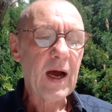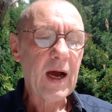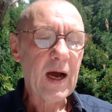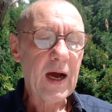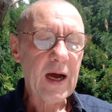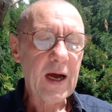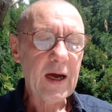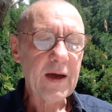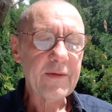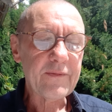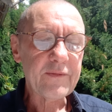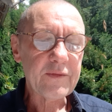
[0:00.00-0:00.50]

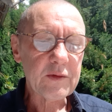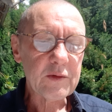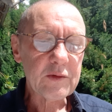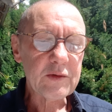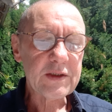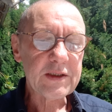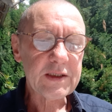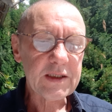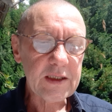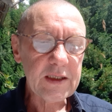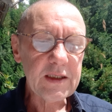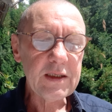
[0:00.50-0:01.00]
Have you
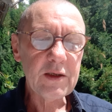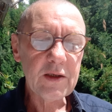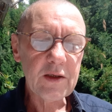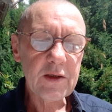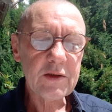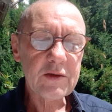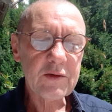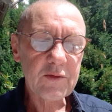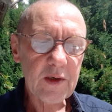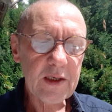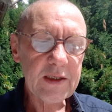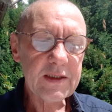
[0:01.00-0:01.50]
seen
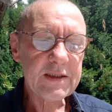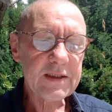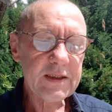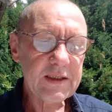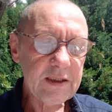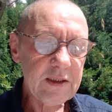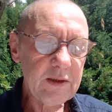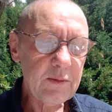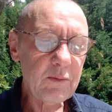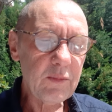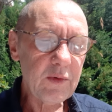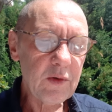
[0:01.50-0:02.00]
her dressed
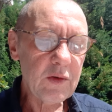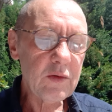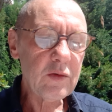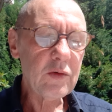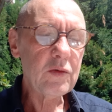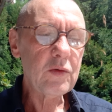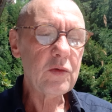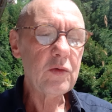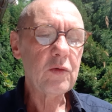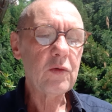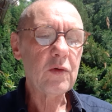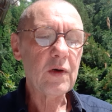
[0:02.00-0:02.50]
in
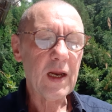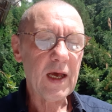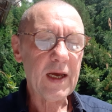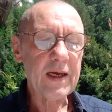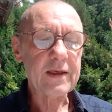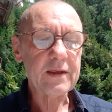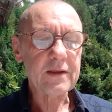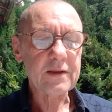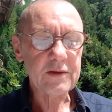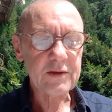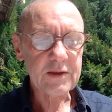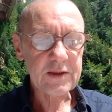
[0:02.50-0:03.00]
blue,
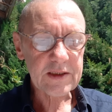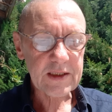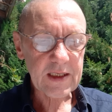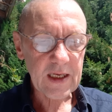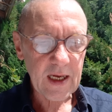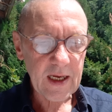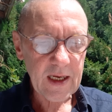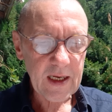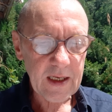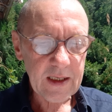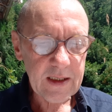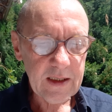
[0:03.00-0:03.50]
like the
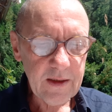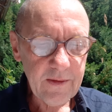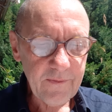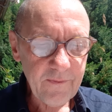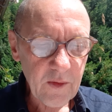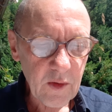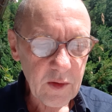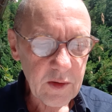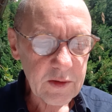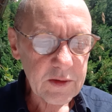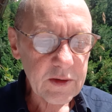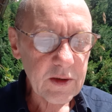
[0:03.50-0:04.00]
sky in
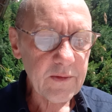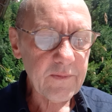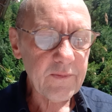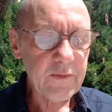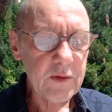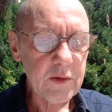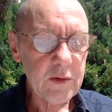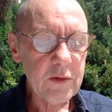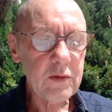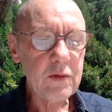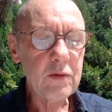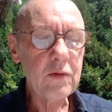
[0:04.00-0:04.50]
front of
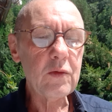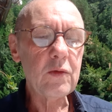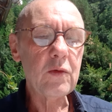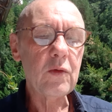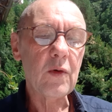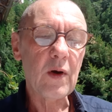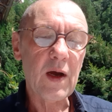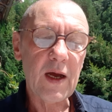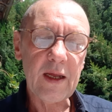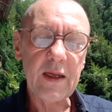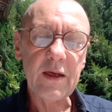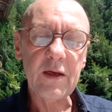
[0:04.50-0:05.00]

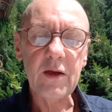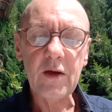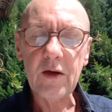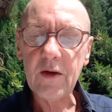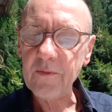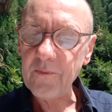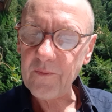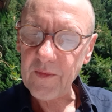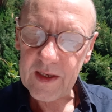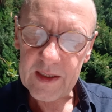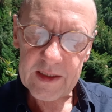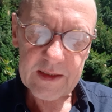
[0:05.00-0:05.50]
you, and her
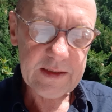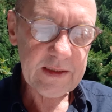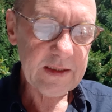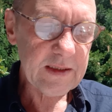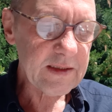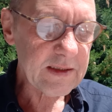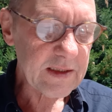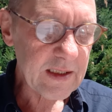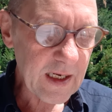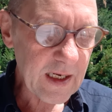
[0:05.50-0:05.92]
face is